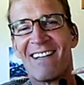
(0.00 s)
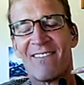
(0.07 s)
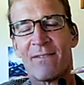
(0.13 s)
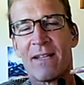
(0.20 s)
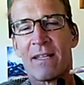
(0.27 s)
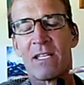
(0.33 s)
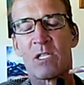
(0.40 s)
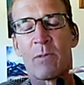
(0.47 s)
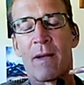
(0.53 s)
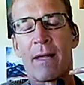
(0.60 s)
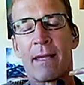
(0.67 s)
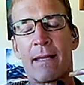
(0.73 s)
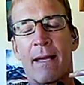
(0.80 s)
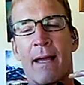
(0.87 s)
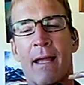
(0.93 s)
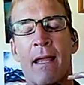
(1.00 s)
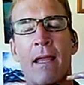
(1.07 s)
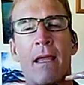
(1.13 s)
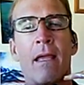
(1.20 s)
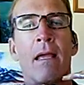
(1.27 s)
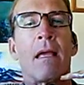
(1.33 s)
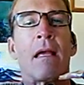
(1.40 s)
Me and the smiley guy.
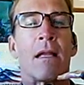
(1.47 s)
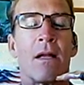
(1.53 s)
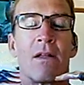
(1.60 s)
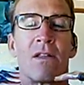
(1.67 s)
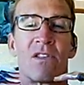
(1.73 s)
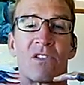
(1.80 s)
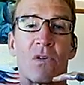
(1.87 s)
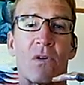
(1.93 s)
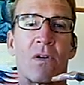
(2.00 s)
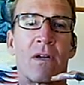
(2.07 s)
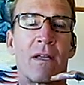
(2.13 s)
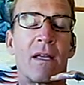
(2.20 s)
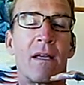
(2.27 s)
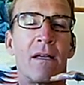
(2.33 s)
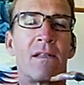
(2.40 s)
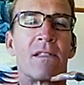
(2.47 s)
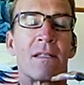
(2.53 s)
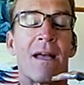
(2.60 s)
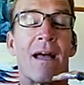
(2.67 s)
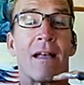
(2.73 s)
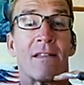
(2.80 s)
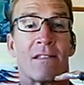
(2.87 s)
Now, the story is,
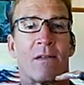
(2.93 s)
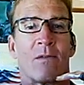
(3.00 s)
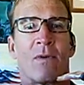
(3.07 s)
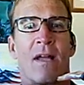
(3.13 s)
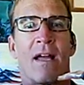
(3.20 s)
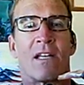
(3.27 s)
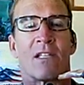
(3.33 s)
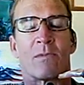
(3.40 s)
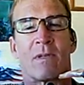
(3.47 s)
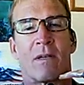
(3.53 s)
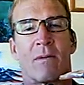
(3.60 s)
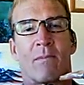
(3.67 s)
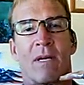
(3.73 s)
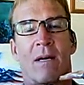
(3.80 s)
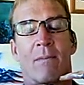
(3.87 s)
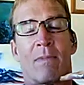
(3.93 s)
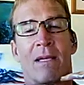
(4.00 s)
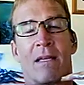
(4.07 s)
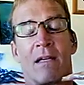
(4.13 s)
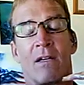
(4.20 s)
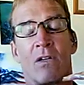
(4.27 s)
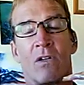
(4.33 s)
someone asked me about
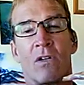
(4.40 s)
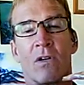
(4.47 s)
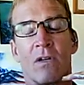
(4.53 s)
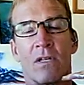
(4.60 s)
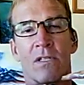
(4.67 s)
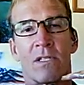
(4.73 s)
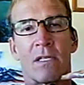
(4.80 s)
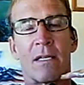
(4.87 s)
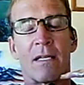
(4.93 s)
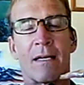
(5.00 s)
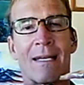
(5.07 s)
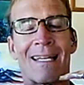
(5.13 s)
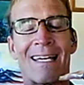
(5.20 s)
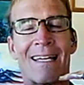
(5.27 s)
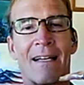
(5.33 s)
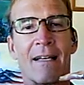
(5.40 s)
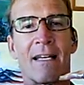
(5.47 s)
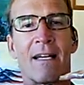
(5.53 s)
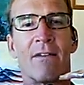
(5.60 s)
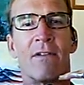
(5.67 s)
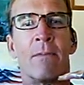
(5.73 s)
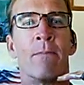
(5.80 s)
being in New York City on
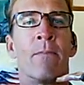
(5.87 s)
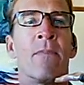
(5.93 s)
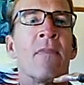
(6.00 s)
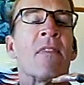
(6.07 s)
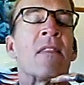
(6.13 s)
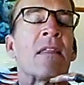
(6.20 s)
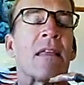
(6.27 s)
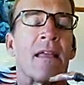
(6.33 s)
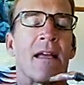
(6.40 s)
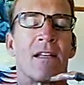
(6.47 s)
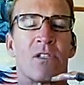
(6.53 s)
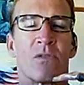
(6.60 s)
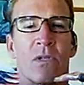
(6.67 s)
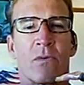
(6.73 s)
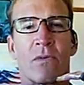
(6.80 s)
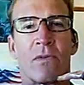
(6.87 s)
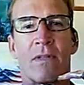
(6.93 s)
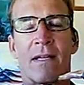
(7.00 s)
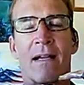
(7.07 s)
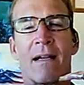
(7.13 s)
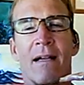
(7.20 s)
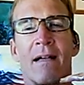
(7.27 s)
9/11. Yes, we were
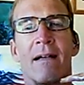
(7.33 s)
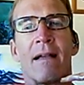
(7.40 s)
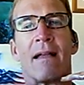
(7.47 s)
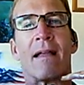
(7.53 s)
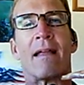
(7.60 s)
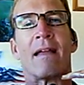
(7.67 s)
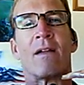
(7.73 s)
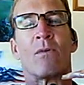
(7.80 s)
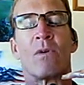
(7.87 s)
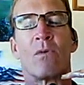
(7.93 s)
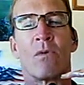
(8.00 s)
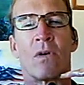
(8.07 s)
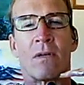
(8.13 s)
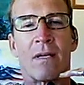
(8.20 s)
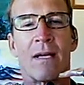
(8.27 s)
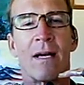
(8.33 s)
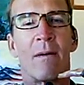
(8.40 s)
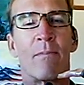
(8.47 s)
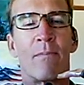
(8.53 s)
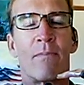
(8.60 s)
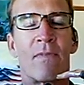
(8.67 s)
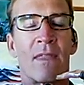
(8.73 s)
there, and we woke
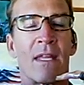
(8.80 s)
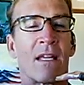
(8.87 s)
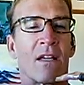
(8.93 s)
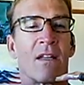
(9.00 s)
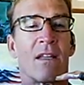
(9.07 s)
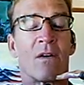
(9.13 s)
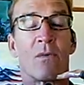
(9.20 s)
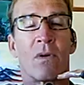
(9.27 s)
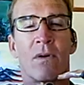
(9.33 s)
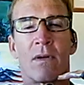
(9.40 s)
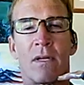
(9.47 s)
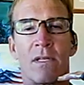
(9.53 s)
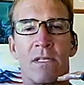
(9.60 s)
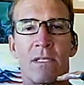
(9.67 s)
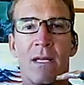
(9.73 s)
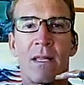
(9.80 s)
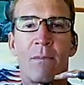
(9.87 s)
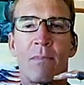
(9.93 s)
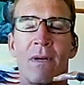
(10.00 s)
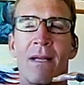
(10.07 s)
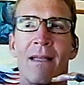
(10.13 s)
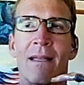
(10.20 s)
up thinking that we were going to
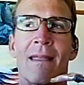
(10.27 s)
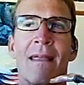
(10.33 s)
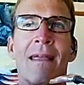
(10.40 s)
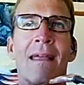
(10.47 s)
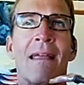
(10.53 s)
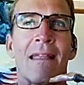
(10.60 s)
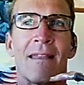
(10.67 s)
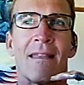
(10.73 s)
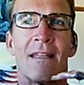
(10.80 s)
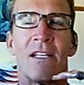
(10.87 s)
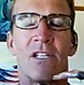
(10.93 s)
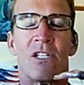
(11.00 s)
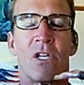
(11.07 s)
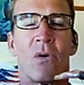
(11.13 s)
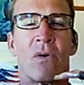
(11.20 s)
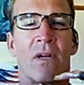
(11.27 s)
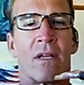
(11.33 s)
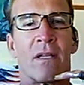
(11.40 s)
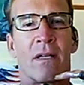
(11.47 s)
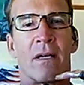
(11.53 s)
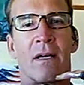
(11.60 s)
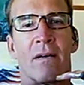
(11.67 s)
celebrate the
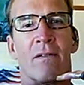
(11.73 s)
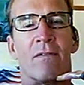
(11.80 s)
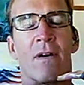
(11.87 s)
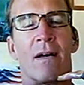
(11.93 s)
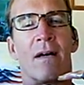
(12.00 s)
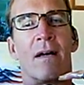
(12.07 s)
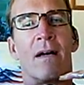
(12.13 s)
showing of